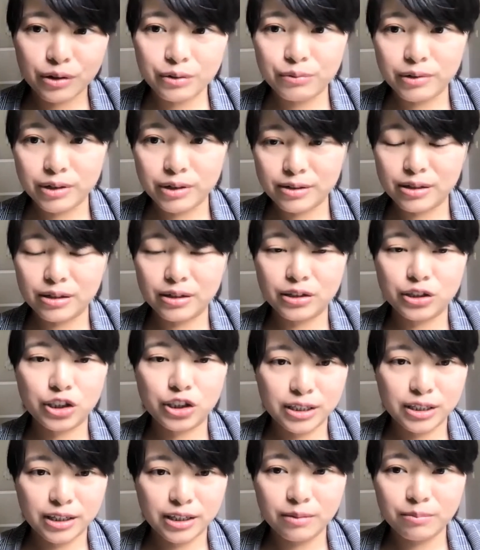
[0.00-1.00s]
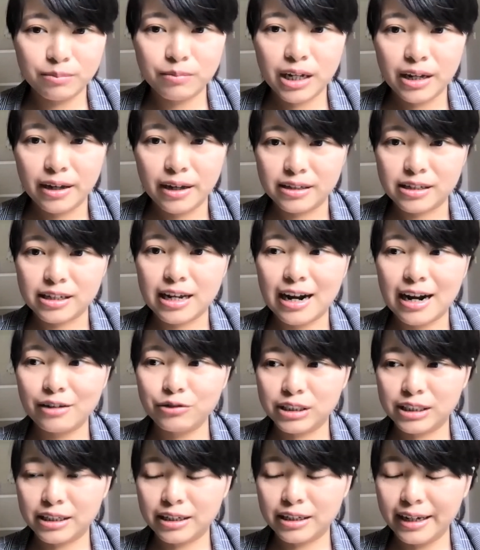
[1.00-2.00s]
research team is
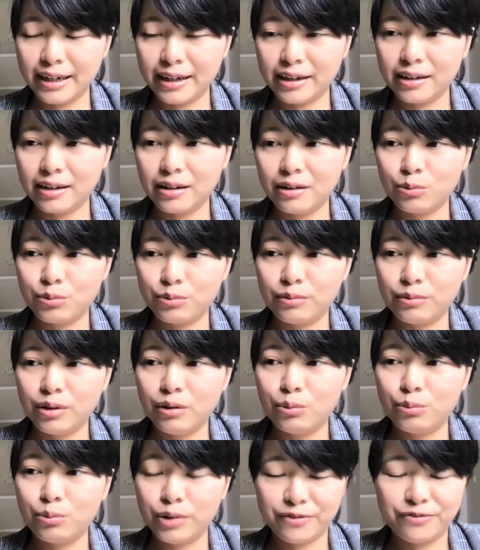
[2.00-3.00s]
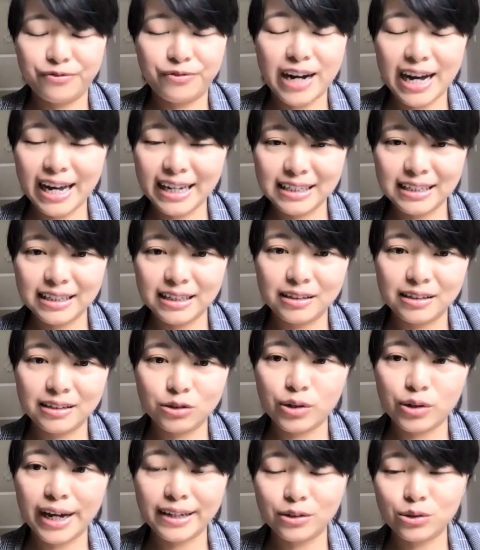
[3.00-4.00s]
currently refining,
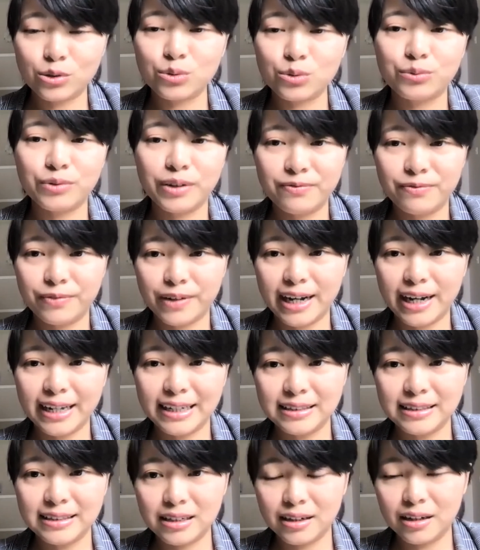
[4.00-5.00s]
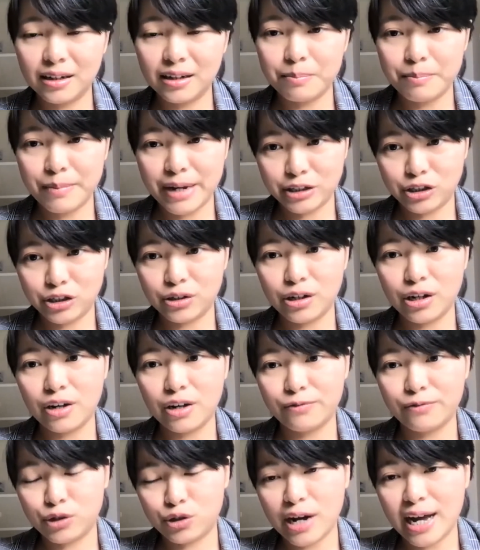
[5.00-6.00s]
trying to refine the measure
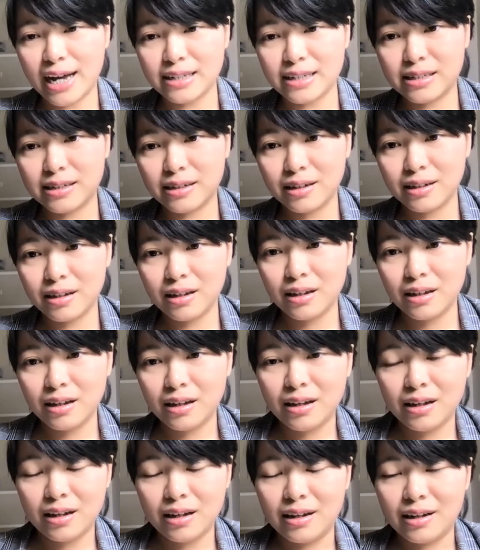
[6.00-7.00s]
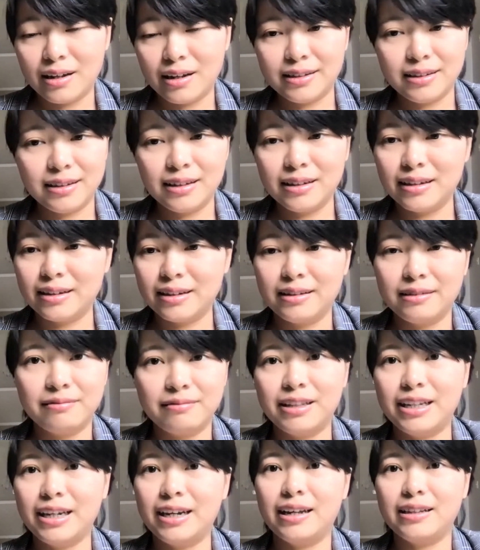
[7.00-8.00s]
of trust. And uh,
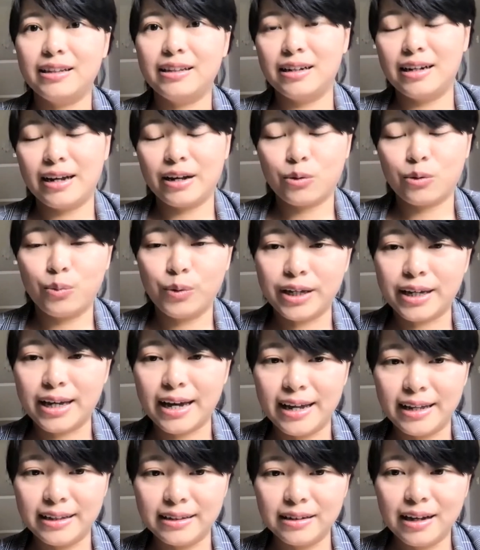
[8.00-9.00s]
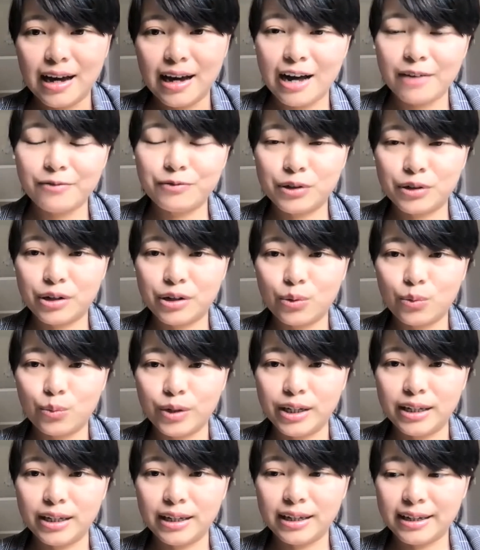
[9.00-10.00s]
then like we can, after
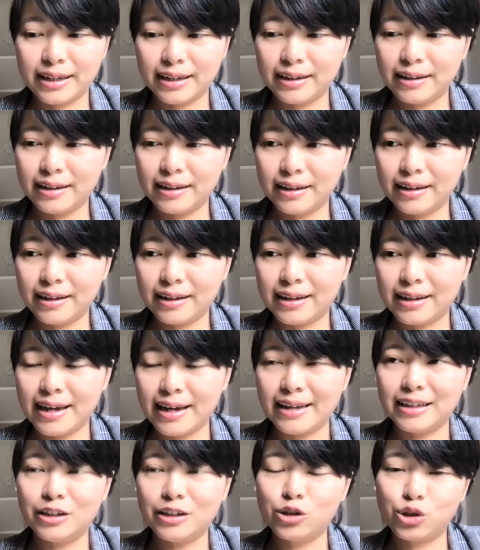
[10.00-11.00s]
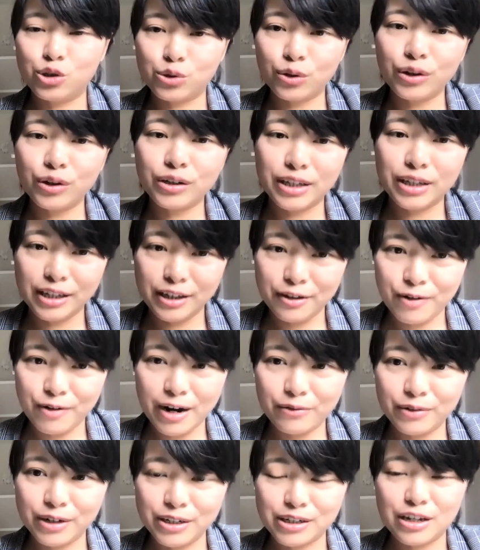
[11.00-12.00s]
we can ensure the
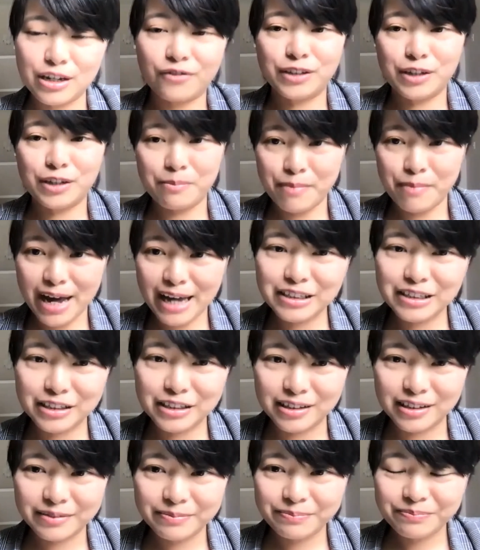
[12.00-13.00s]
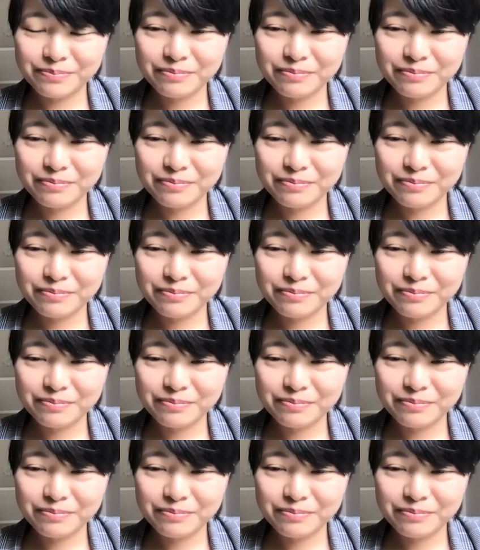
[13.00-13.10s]
invariance of the measure,